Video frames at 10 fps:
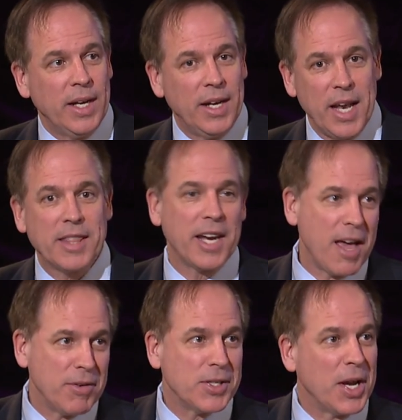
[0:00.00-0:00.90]
uh, not that I
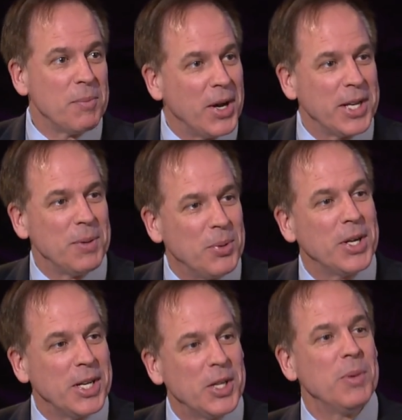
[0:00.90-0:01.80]
have a ton of money to
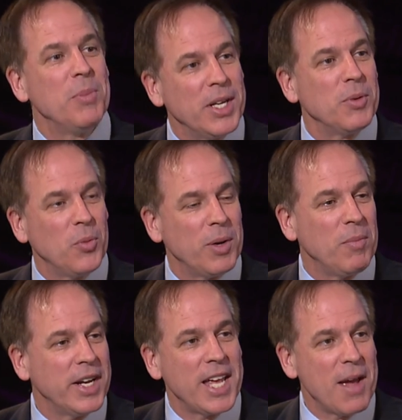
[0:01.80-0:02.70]
put into them, but what
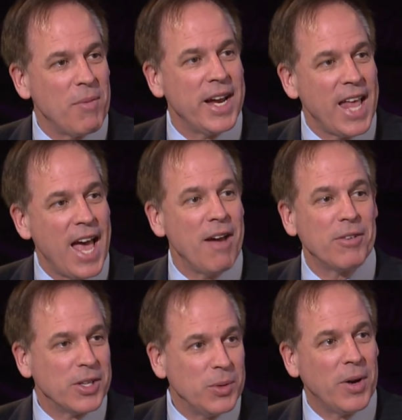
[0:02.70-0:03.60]
money I might
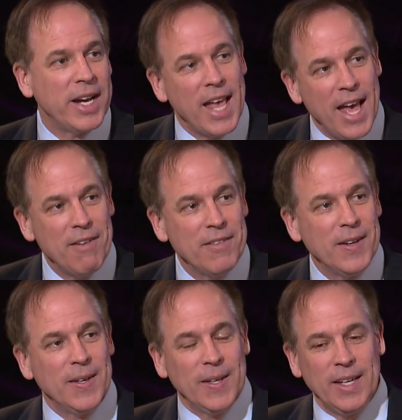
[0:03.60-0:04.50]
have or you might have, mm
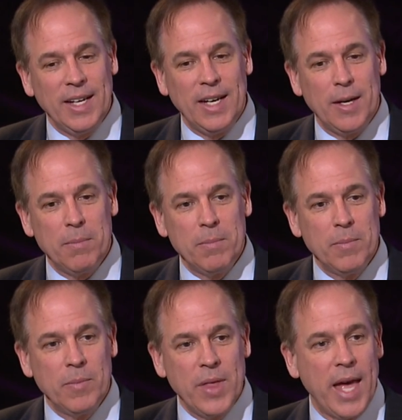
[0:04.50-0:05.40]
-hmm. um,
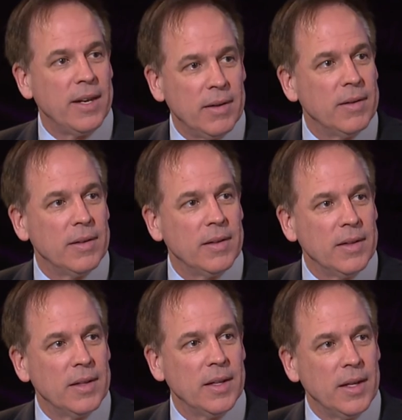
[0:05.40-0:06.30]
that
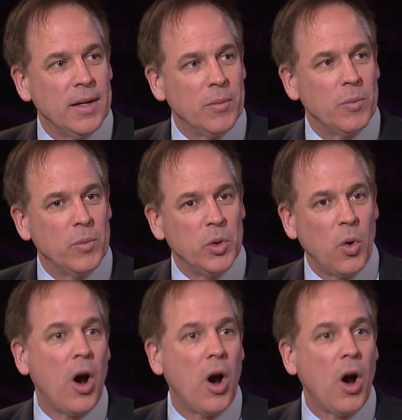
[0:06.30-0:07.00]
uh, you